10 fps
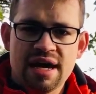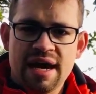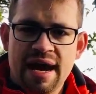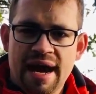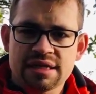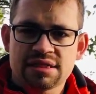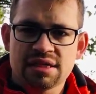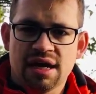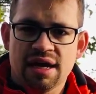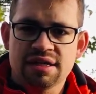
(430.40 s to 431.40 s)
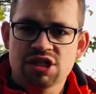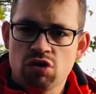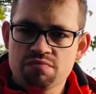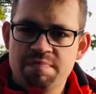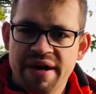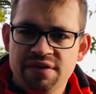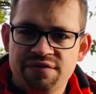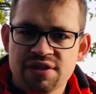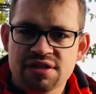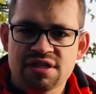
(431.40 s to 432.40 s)
has its own
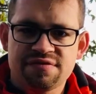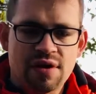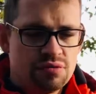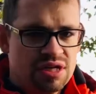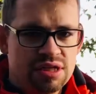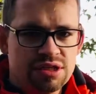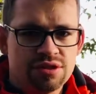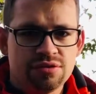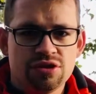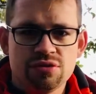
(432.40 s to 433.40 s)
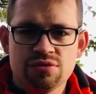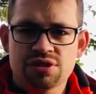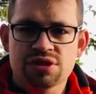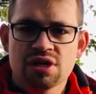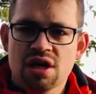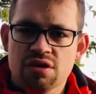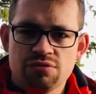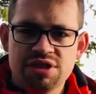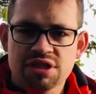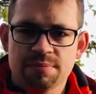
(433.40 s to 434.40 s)
benefits. It's very easy to use,
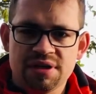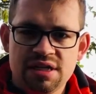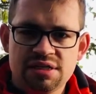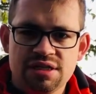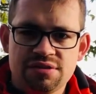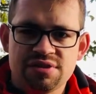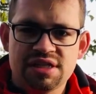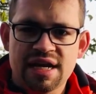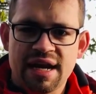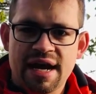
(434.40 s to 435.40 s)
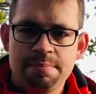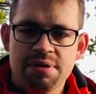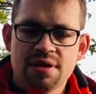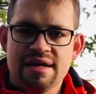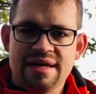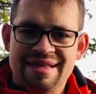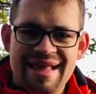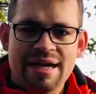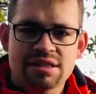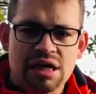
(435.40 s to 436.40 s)
reasonably easy to set up. It
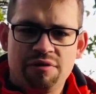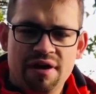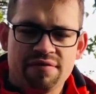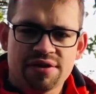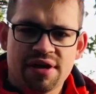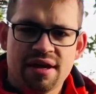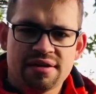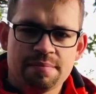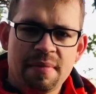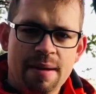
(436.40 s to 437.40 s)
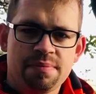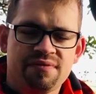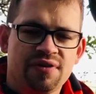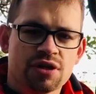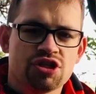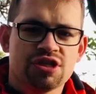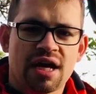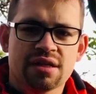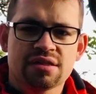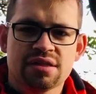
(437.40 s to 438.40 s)
lacks, however, the map
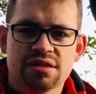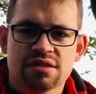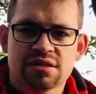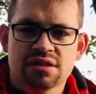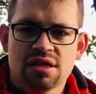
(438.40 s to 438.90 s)
functionalities,